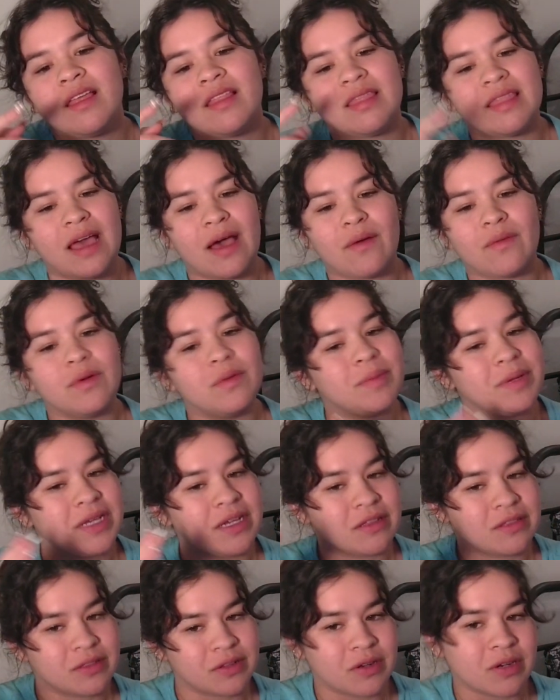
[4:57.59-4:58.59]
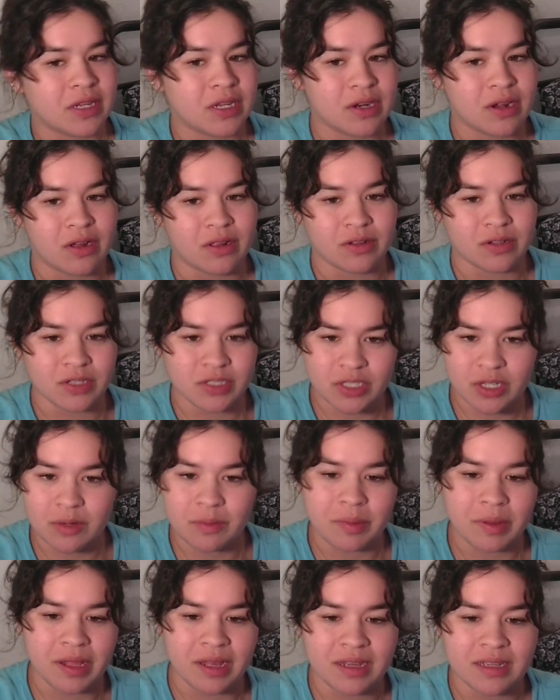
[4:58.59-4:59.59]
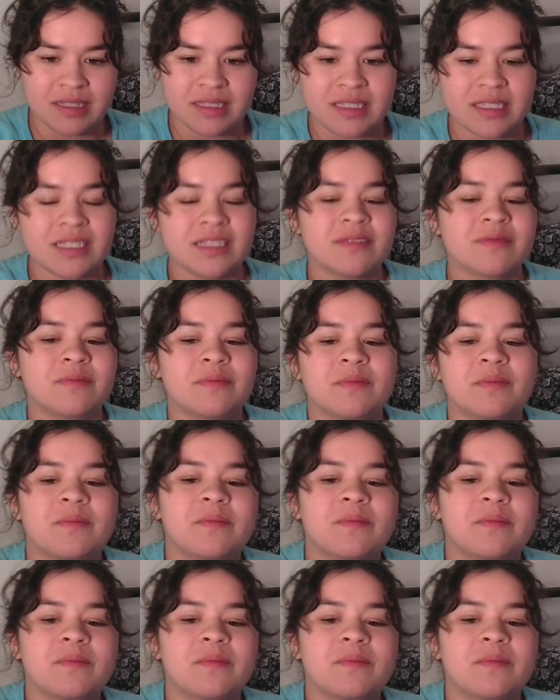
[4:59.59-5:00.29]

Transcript: That would be a $30 surplus.